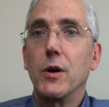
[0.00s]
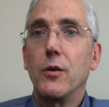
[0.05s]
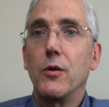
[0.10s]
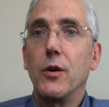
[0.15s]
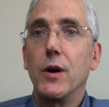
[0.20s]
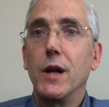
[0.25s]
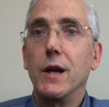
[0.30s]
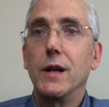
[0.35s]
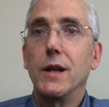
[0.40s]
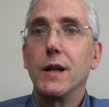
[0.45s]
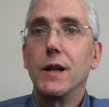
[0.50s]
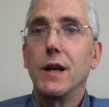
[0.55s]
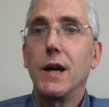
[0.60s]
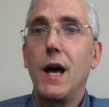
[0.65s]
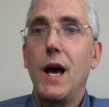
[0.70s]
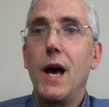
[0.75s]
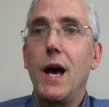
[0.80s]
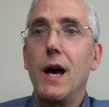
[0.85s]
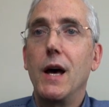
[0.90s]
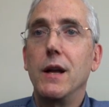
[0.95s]
go ahead and click
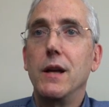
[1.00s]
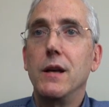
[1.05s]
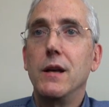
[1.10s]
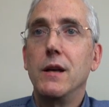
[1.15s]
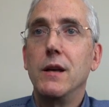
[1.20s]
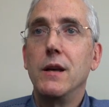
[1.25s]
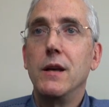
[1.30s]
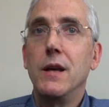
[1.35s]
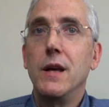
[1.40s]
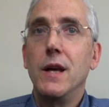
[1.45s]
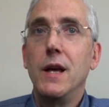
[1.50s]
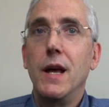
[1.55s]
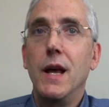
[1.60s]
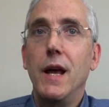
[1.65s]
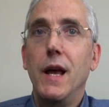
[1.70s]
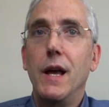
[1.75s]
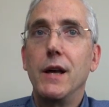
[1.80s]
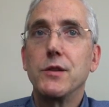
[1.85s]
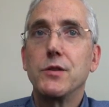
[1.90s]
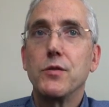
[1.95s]
add.
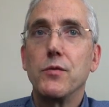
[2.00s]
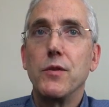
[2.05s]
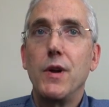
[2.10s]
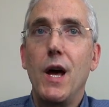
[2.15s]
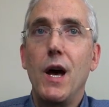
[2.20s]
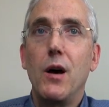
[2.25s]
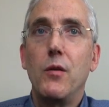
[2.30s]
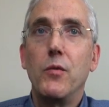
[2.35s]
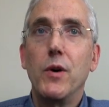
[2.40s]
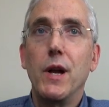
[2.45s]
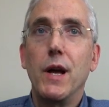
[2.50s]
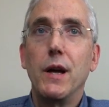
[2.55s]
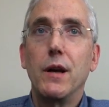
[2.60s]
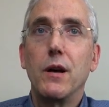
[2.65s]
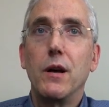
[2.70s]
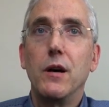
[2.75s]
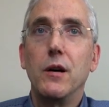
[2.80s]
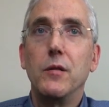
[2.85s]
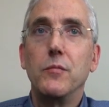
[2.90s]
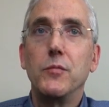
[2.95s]
And so now when I
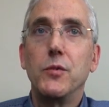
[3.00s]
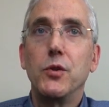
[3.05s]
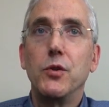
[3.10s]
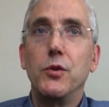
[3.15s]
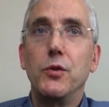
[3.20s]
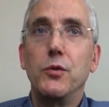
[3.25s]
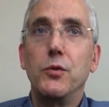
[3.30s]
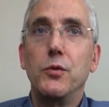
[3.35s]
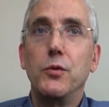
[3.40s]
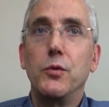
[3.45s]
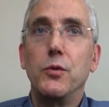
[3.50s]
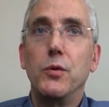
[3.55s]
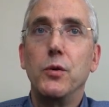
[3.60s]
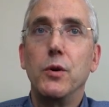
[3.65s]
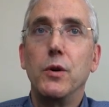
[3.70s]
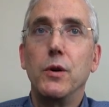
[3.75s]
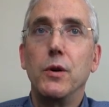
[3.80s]
come to